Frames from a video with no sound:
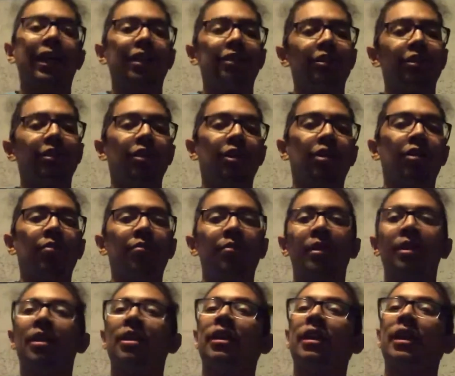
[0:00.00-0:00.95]
to go
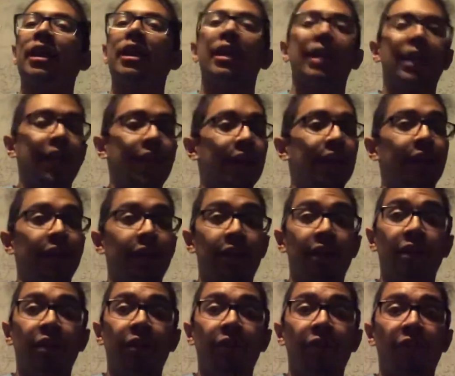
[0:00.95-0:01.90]
because again he had a
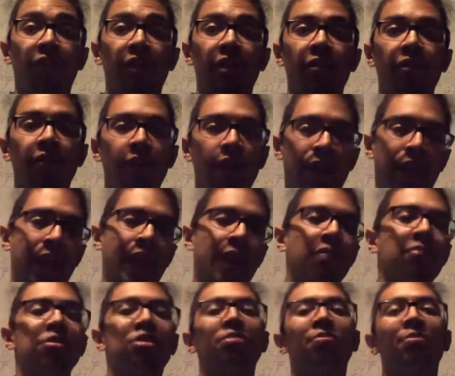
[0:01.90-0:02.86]
curfew. A
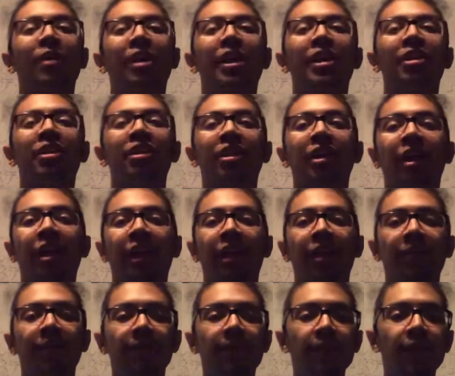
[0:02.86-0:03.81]
was spending the night.
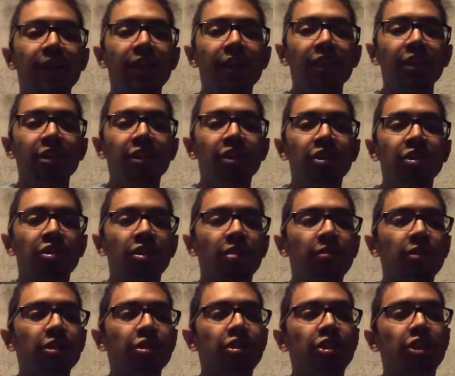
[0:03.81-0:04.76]
So
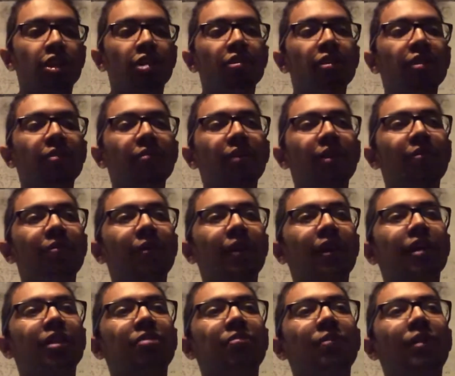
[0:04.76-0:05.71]
we're chilling in my
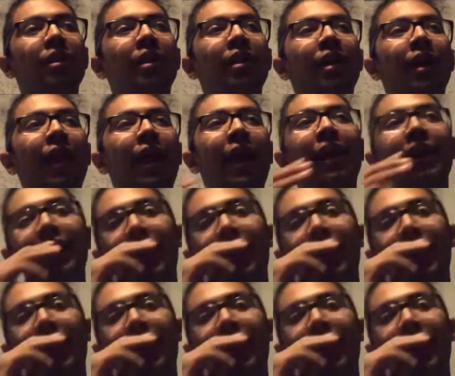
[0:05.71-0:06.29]
basement, and like